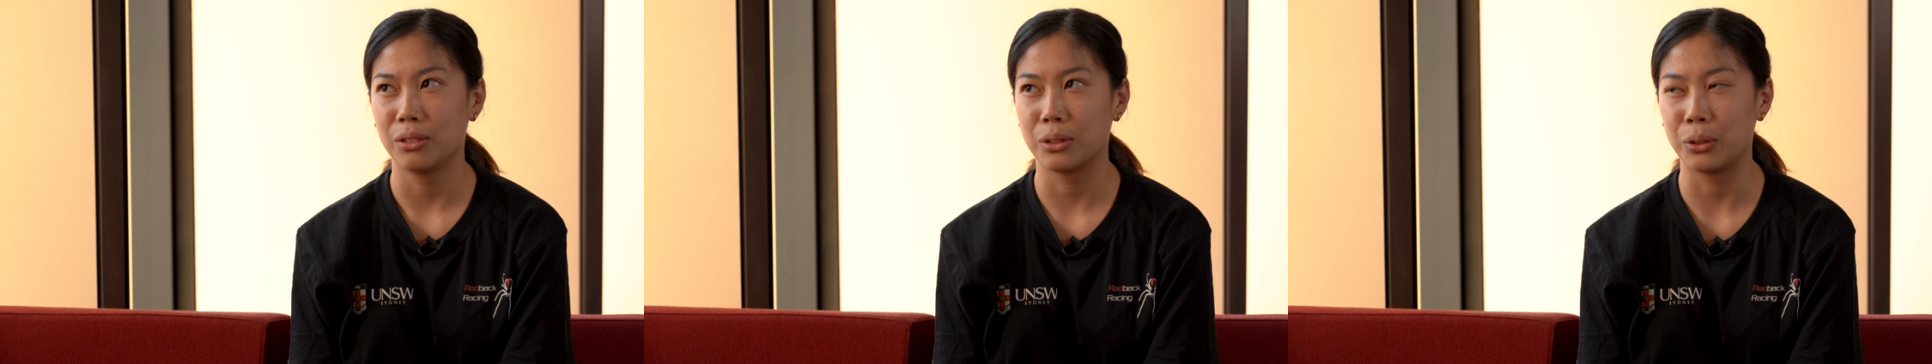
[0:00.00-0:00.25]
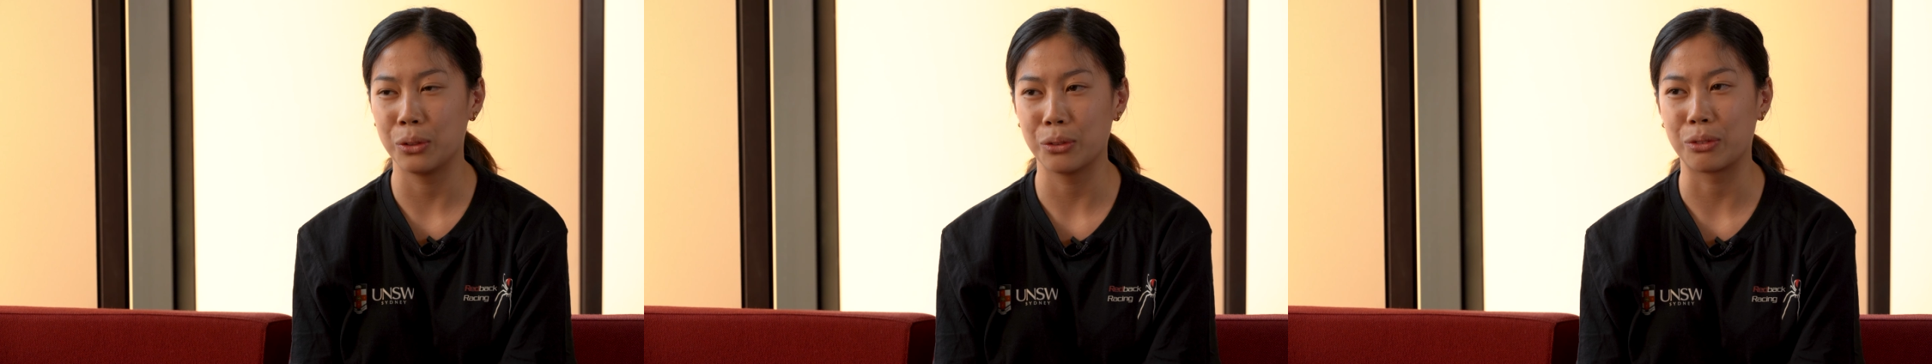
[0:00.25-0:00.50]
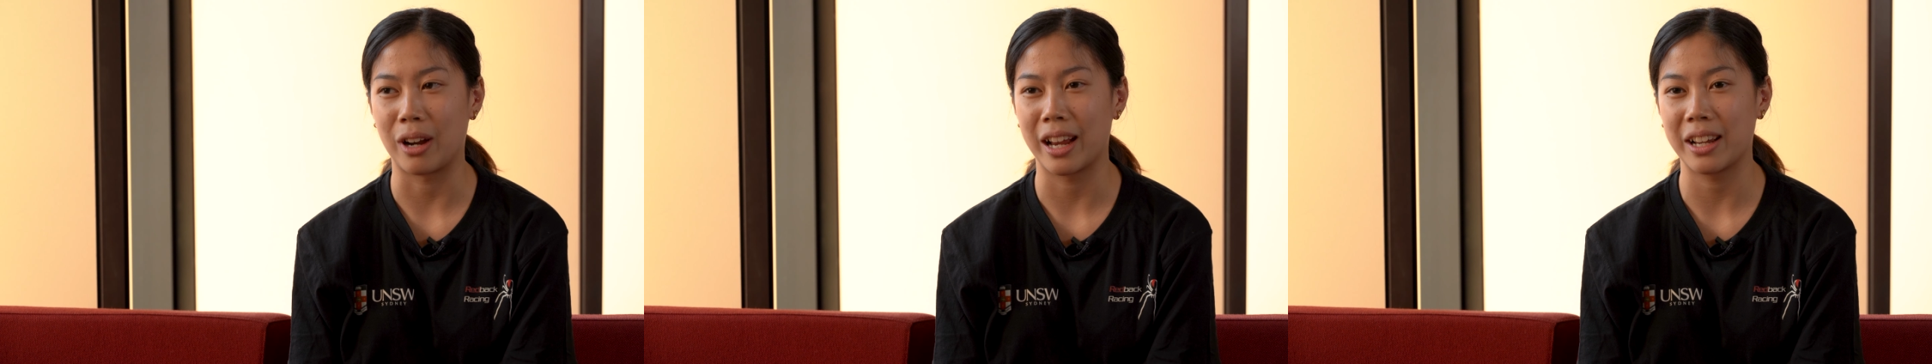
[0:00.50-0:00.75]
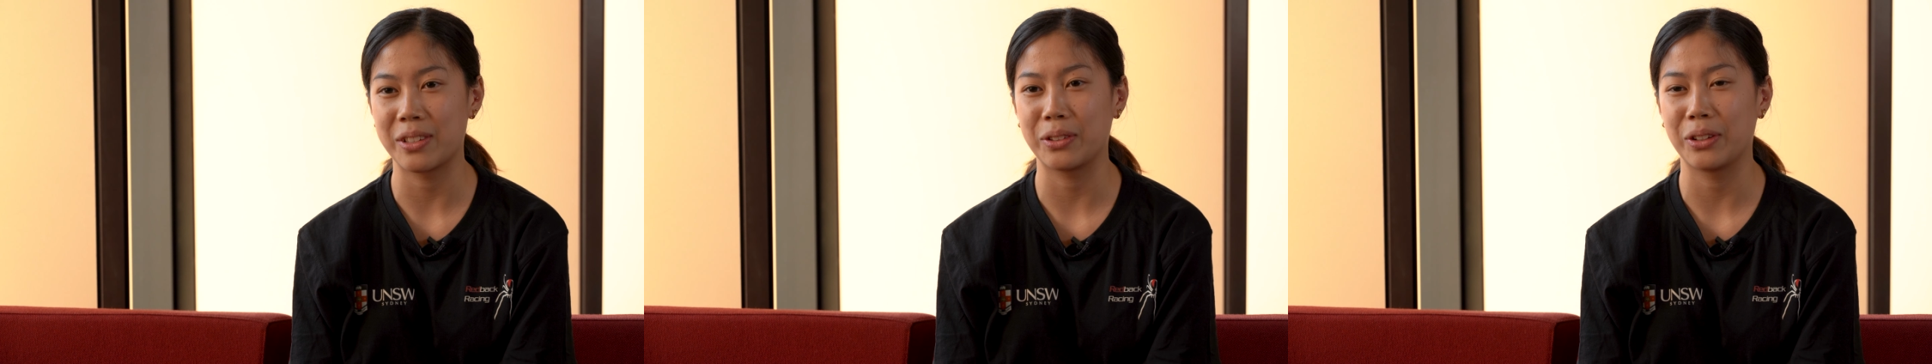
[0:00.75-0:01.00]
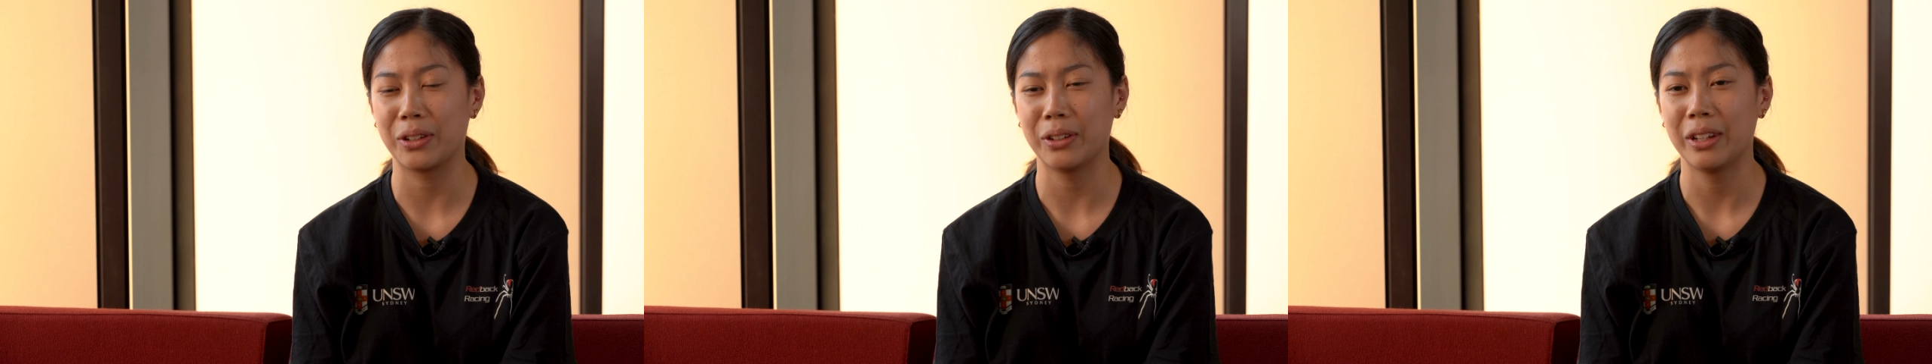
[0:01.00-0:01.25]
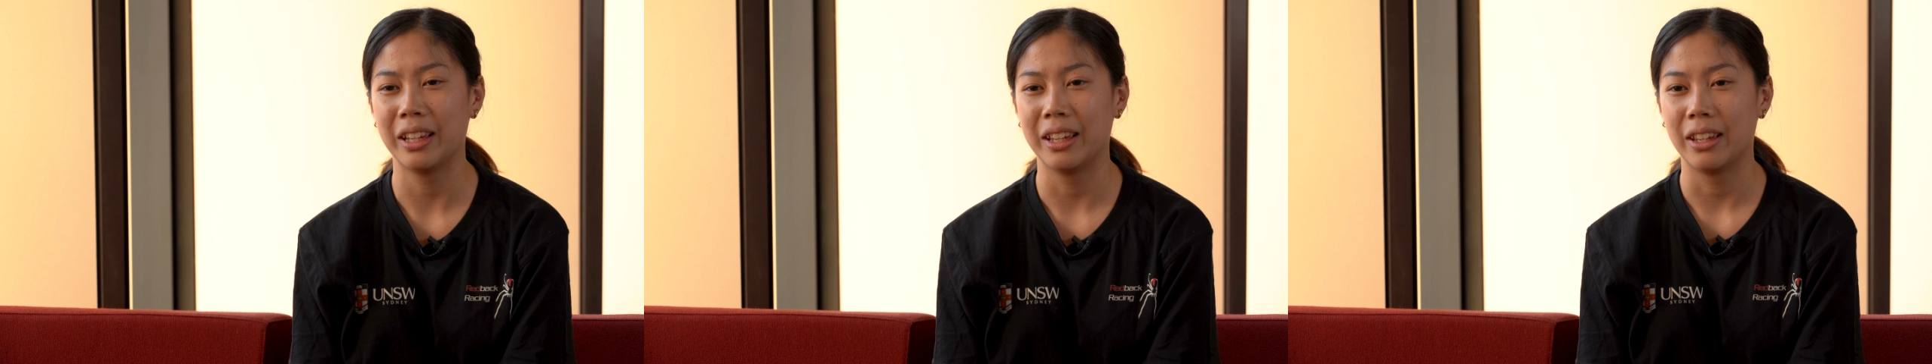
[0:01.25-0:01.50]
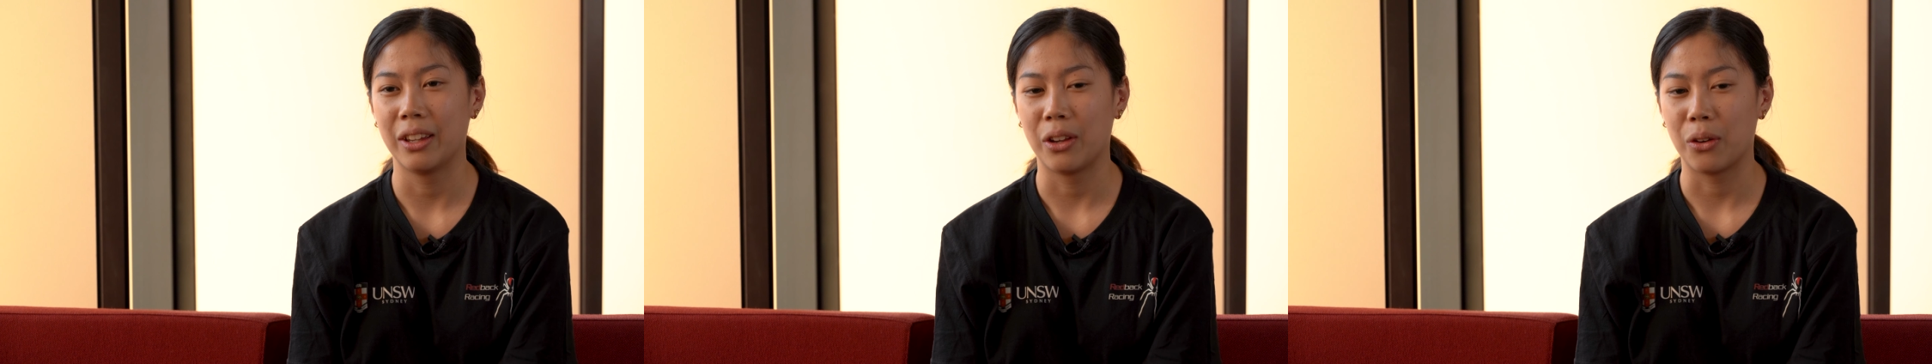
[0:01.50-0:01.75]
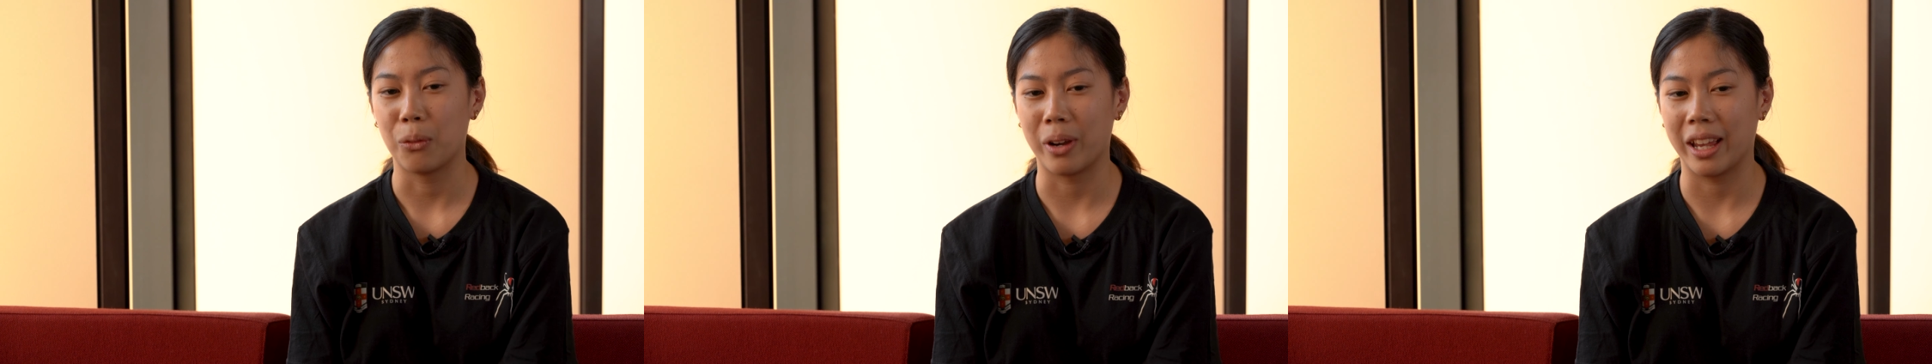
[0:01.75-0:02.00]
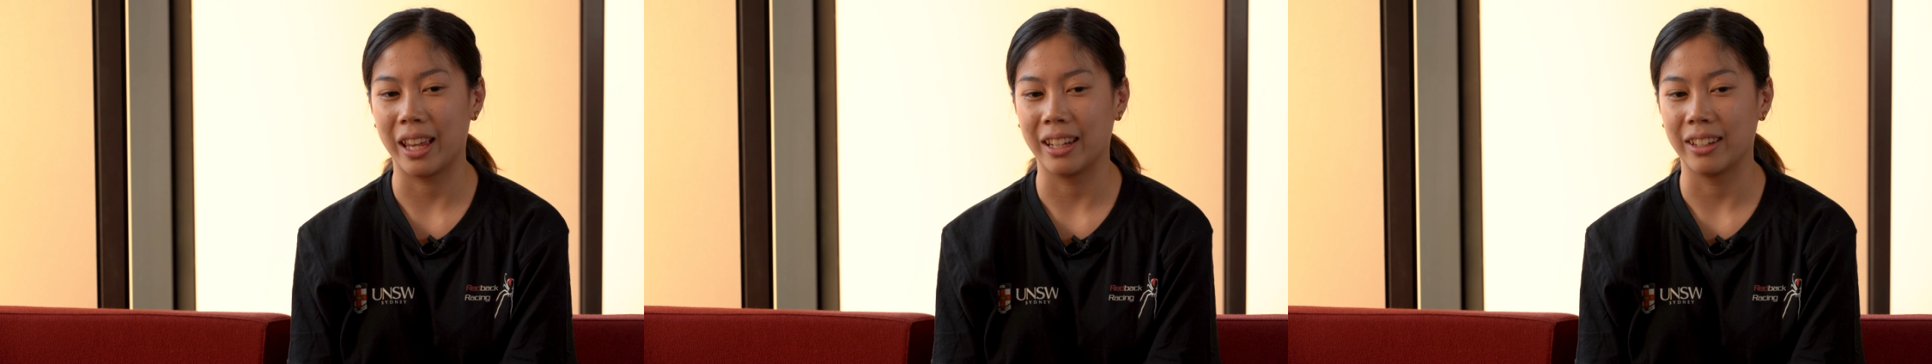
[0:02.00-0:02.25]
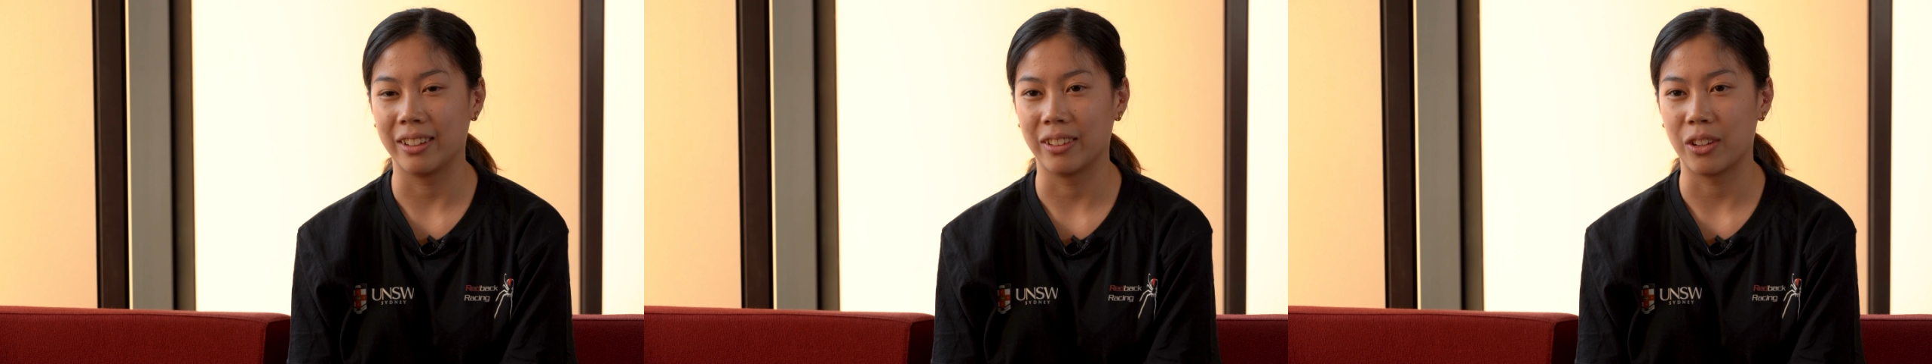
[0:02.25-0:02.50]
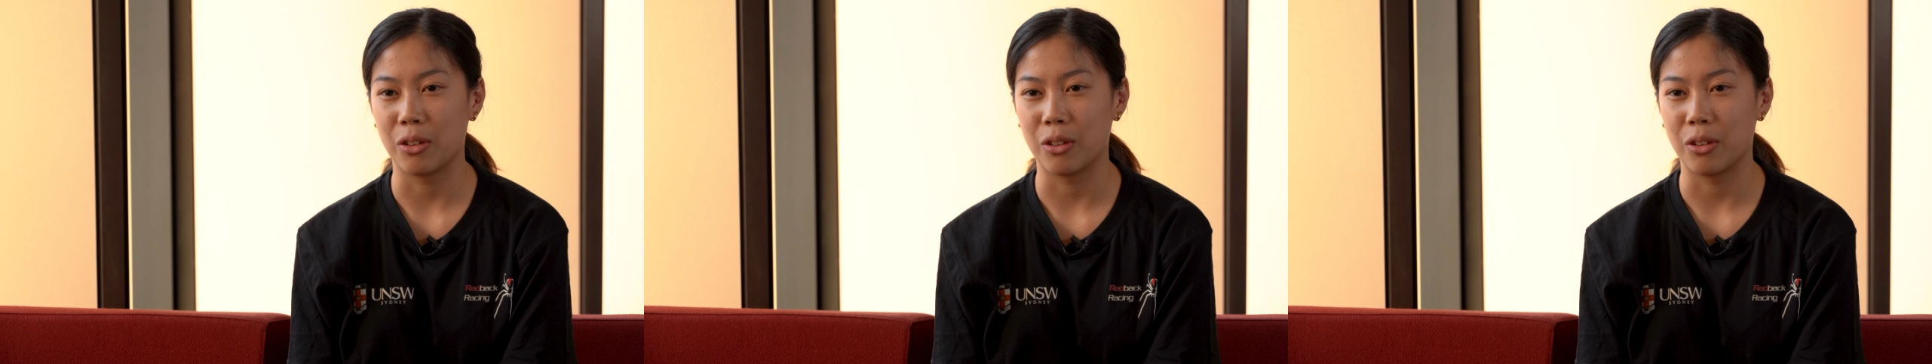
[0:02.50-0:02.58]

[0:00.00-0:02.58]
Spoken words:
2 Fridays ago, when